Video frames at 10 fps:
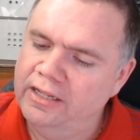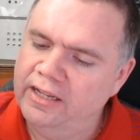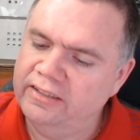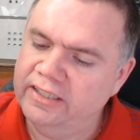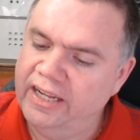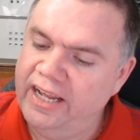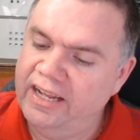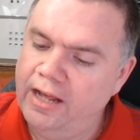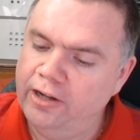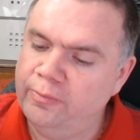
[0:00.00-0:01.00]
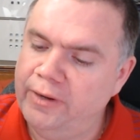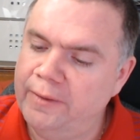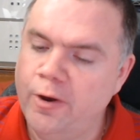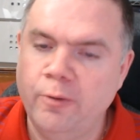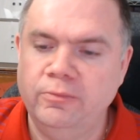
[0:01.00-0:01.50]
I was like, I'll just bring them
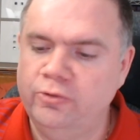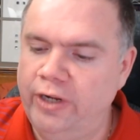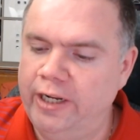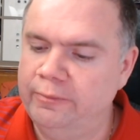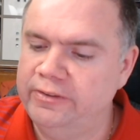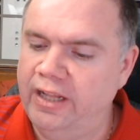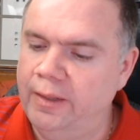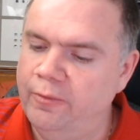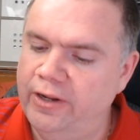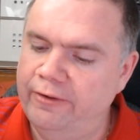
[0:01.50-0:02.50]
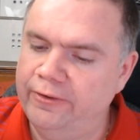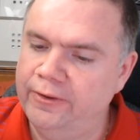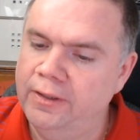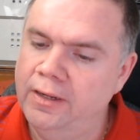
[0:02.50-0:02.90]
home, trade them, sell them, whatever.